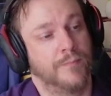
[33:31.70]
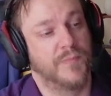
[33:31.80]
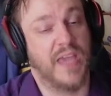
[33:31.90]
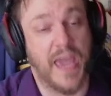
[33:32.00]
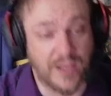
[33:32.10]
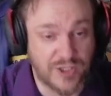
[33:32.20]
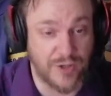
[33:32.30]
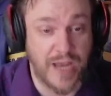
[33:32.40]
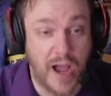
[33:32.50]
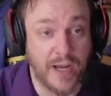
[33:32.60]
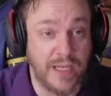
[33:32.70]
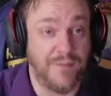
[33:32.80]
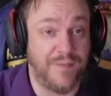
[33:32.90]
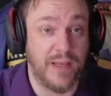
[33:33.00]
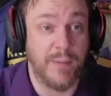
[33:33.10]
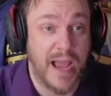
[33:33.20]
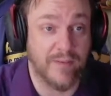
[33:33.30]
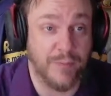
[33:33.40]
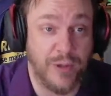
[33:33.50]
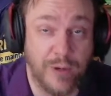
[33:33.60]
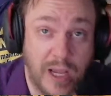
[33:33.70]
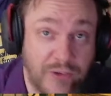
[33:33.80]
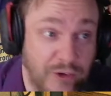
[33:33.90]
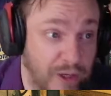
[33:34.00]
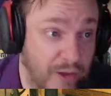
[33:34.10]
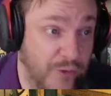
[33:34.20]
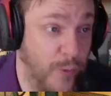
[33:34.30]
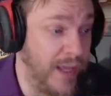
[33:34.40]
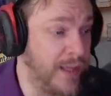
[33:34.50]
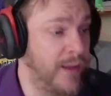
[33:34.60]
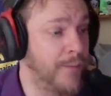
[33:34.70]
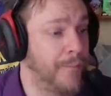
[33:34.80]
Okay, so now I need feedback from you guys. Are you guys awake?